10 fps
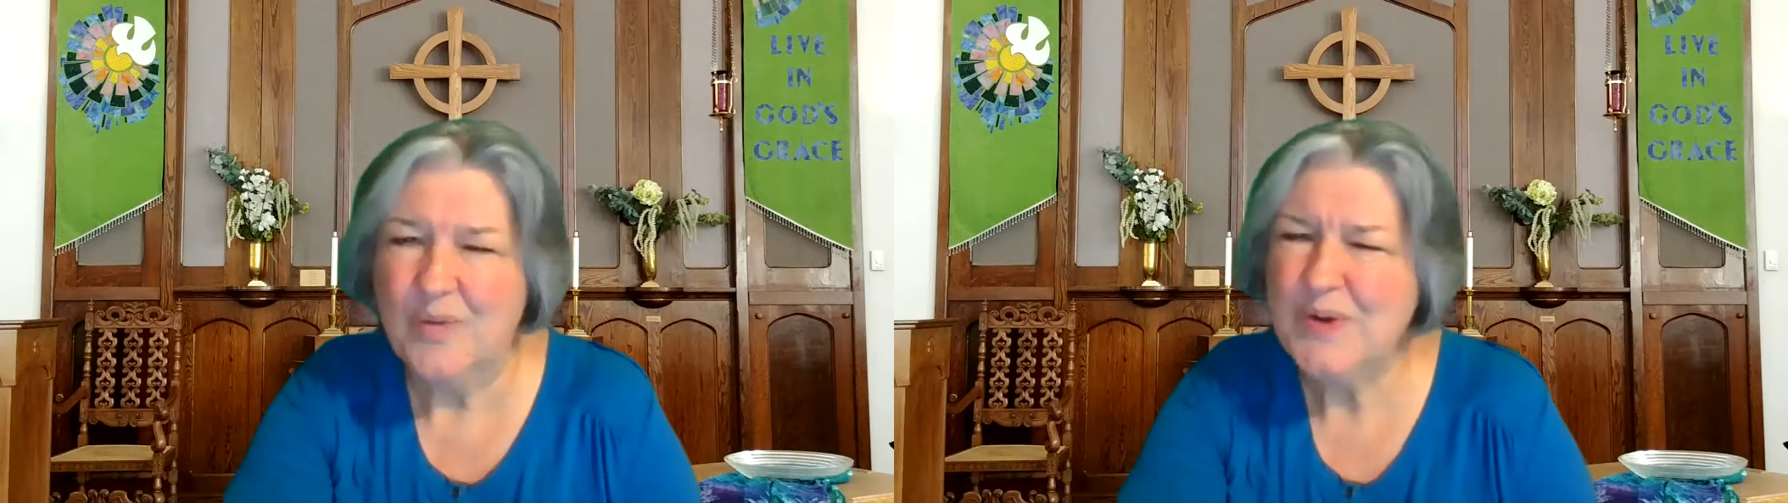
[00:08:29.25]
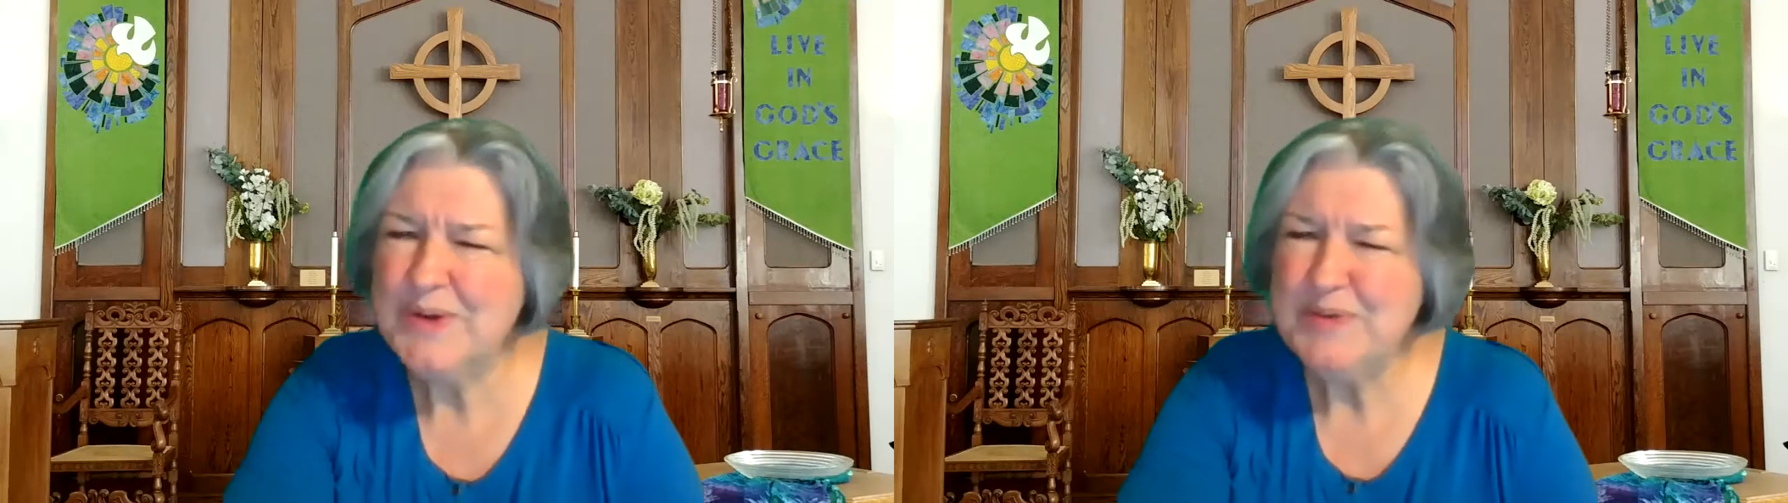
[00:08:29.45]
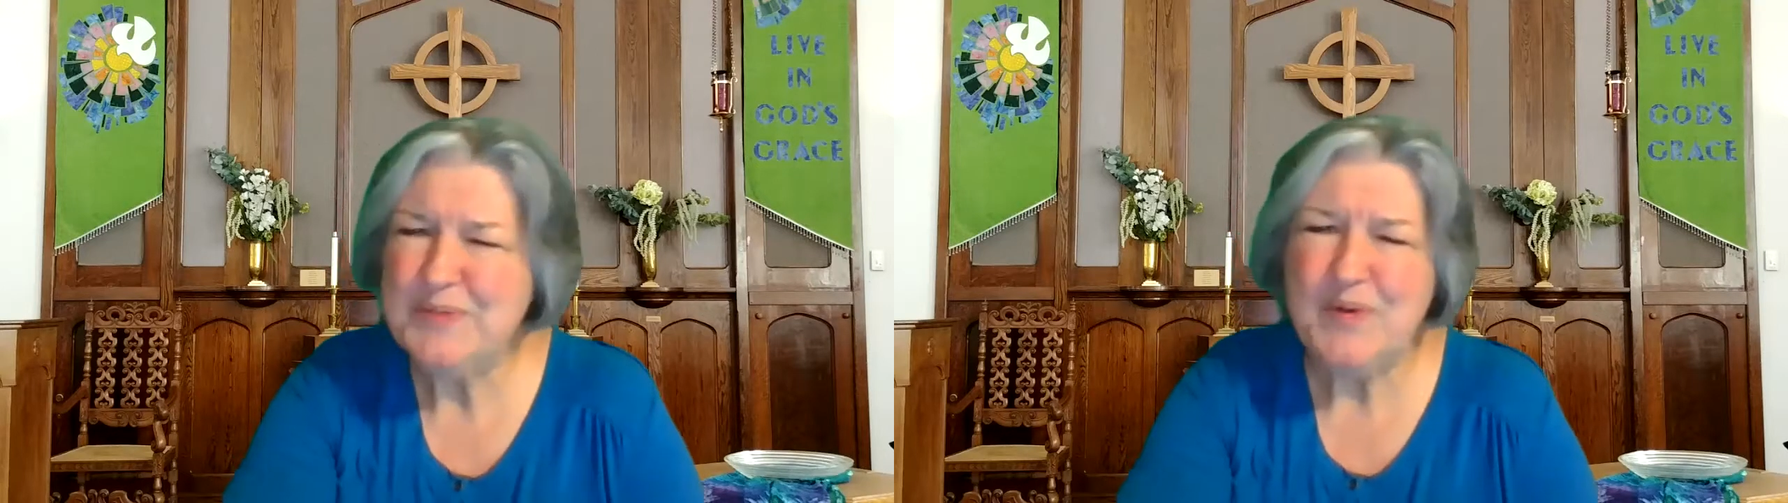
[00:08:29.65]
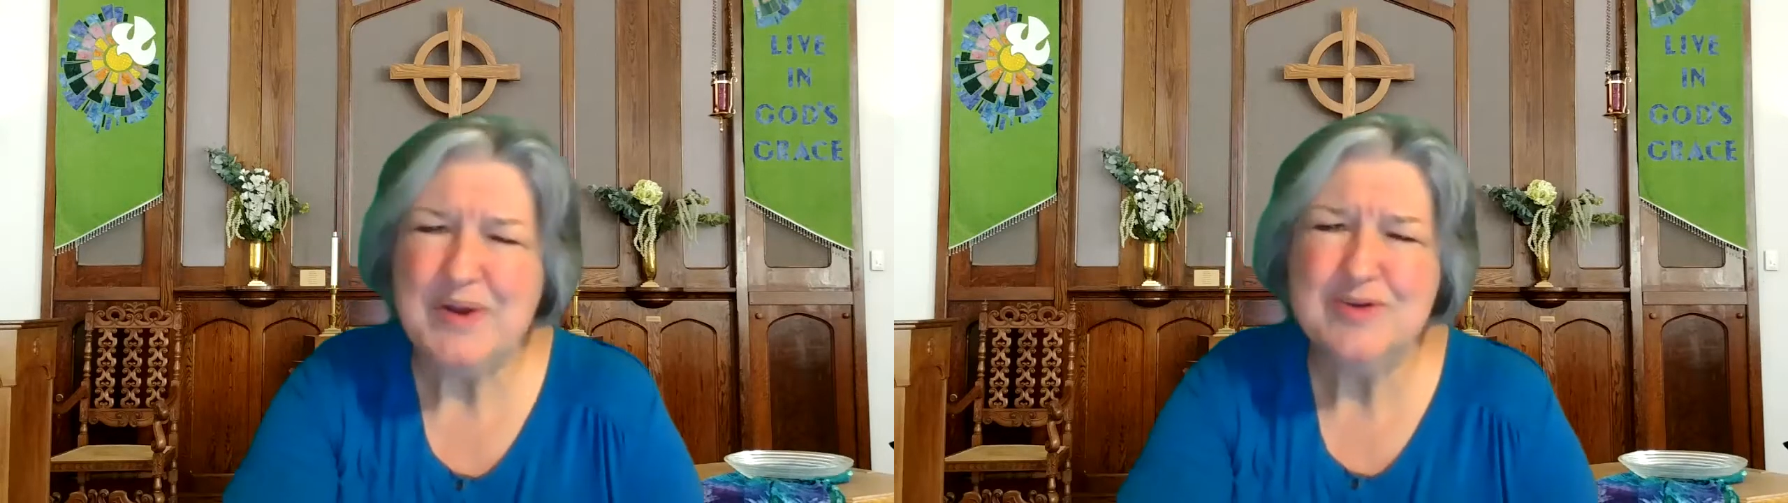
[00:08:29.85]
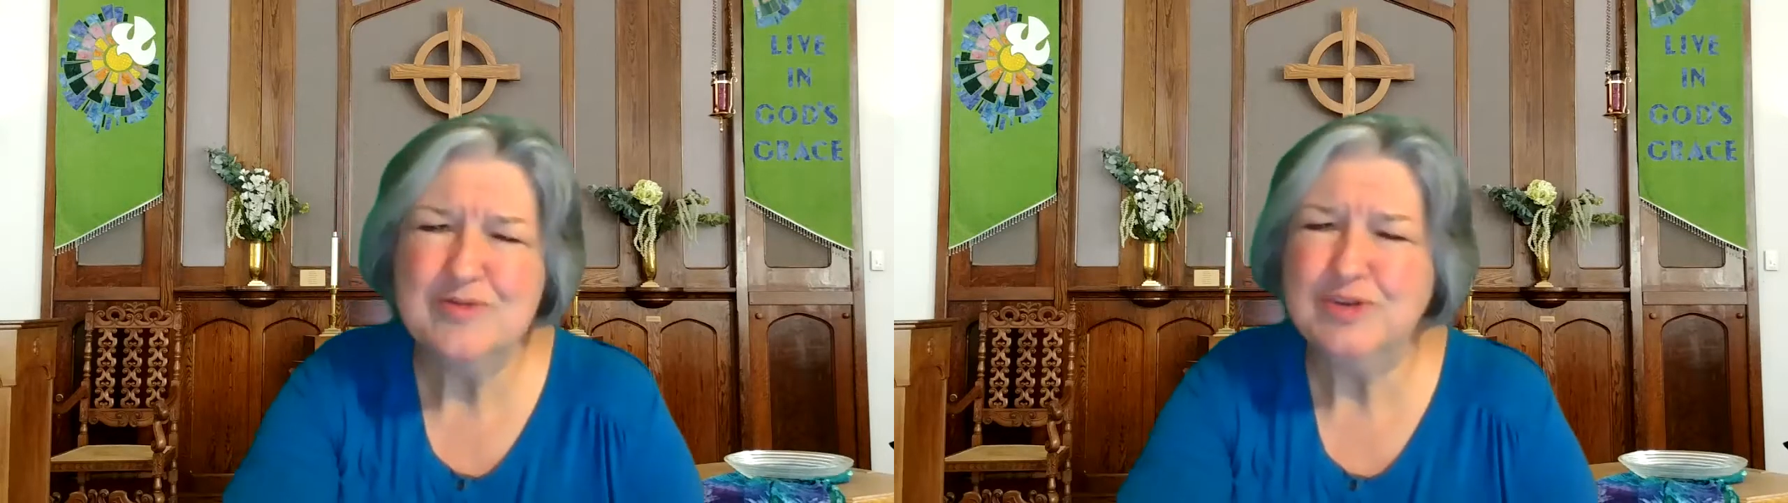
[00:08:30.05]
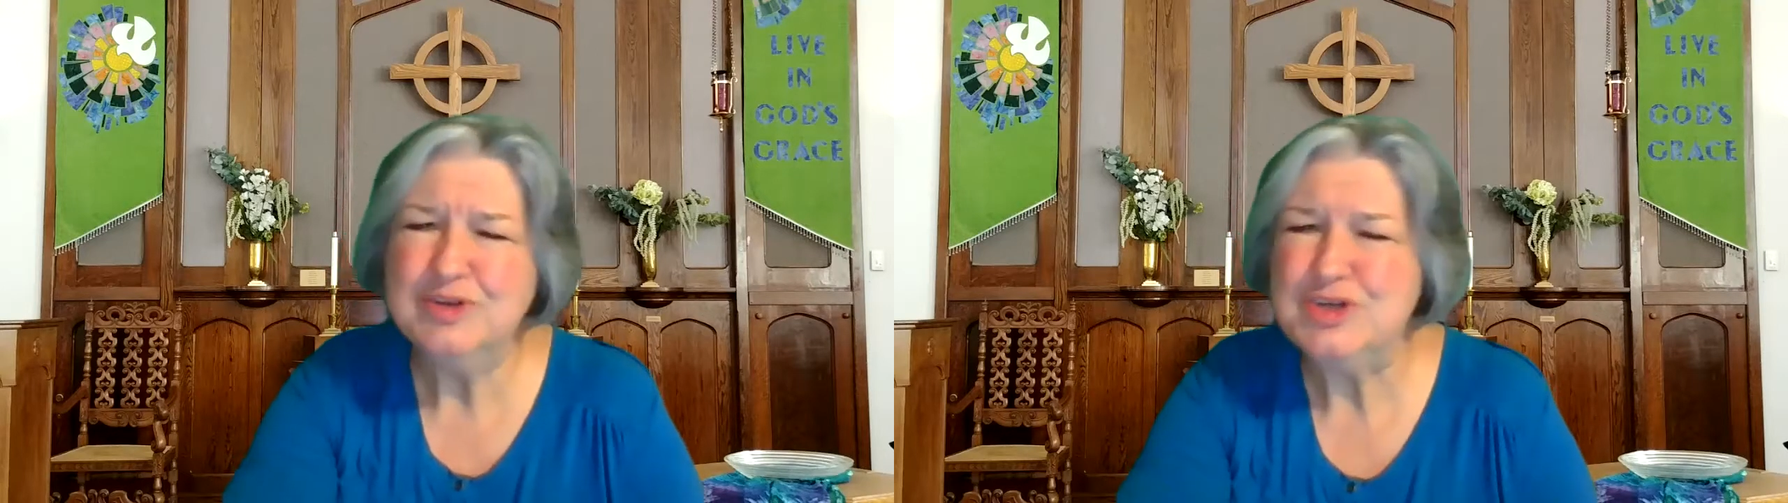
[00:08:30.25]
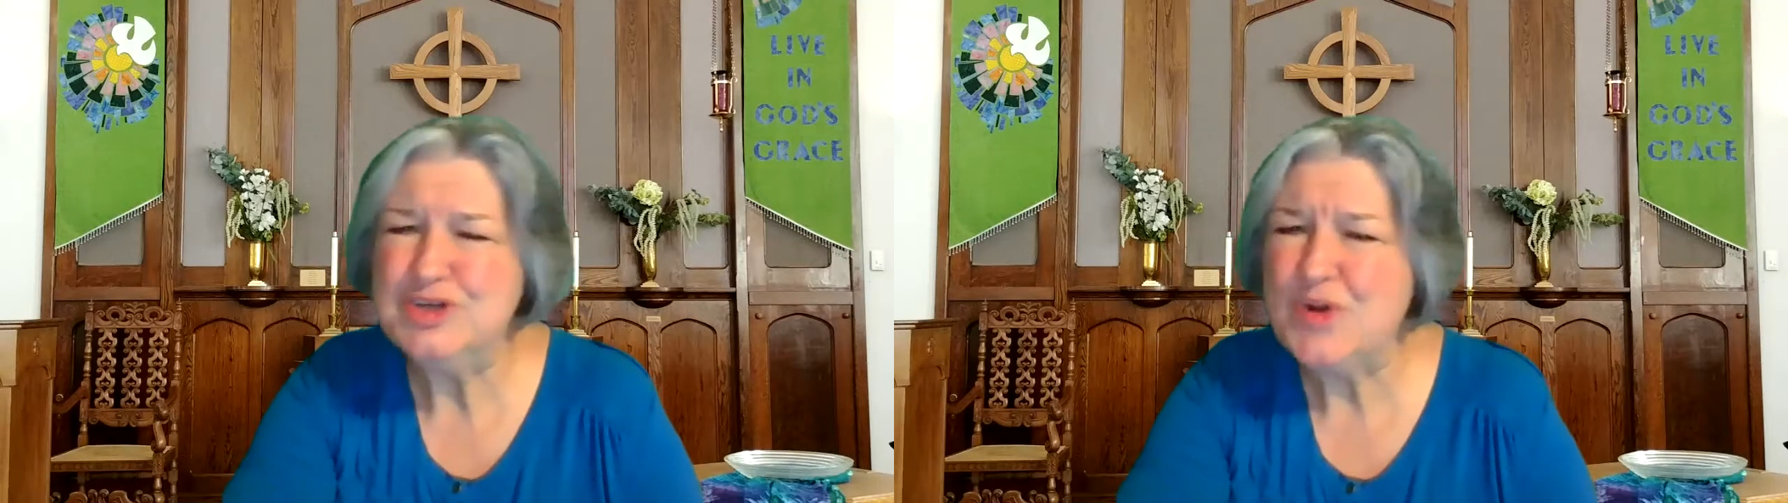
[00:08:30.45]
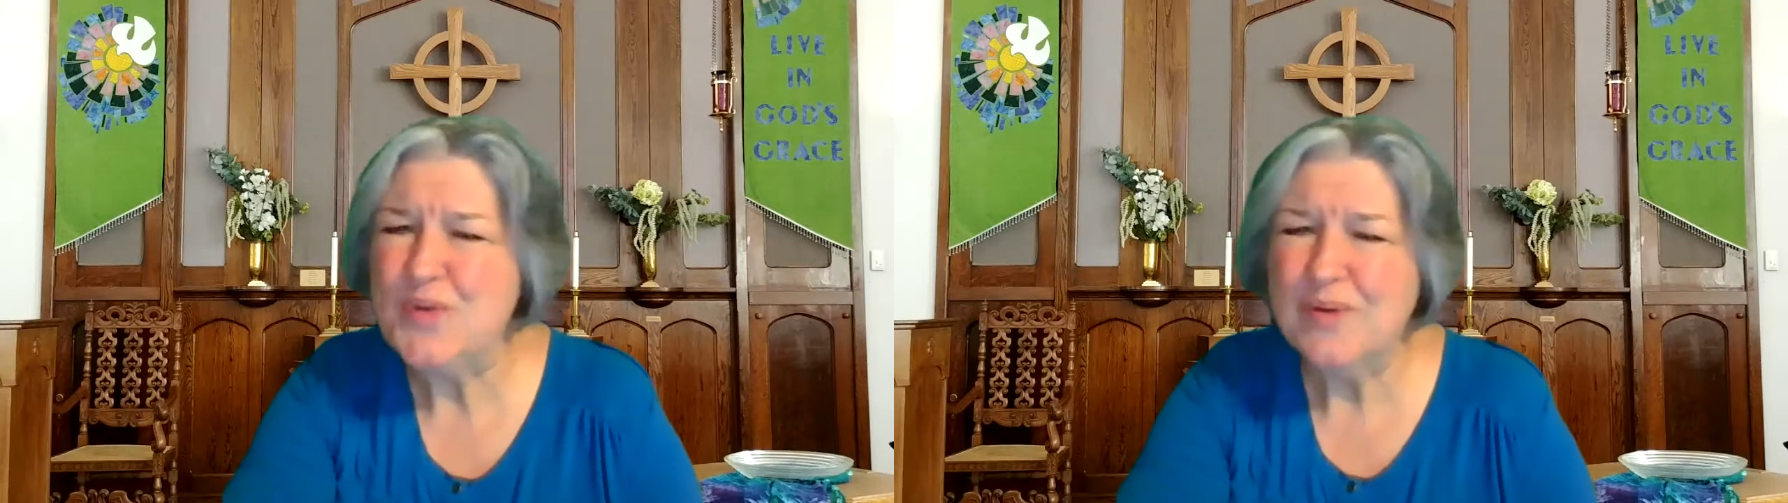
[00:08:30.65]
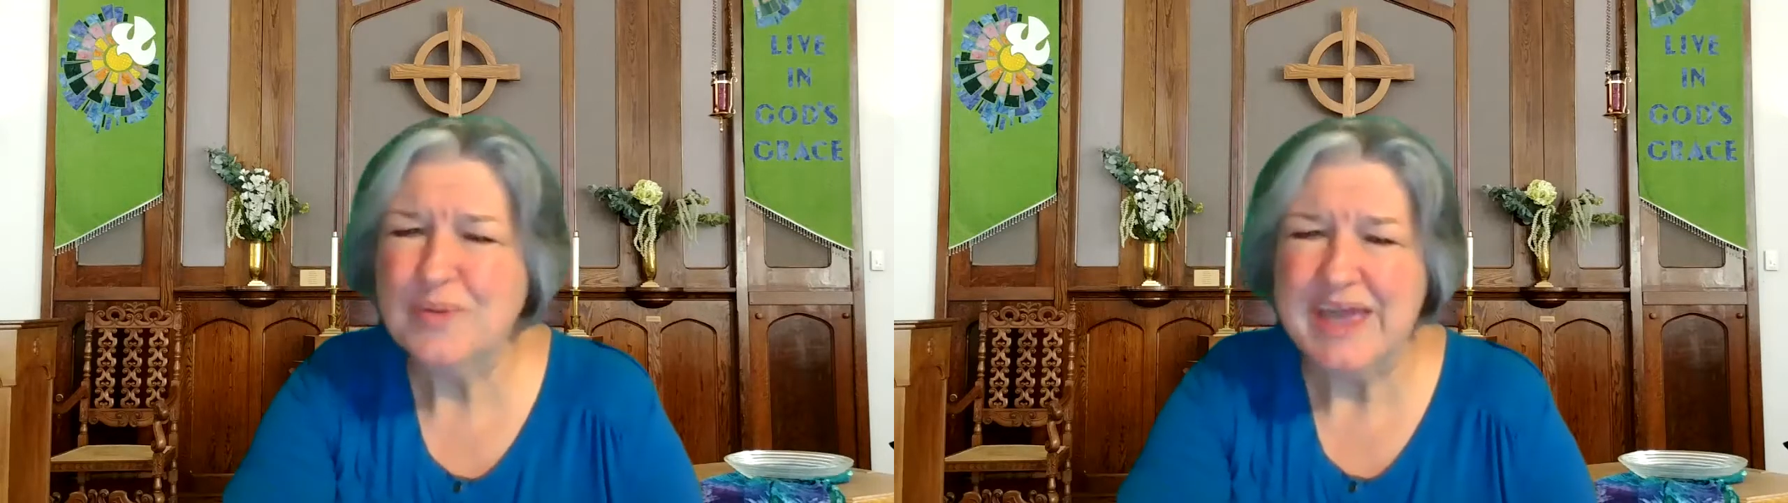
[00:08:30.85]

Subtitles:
won't it be wonderful to show what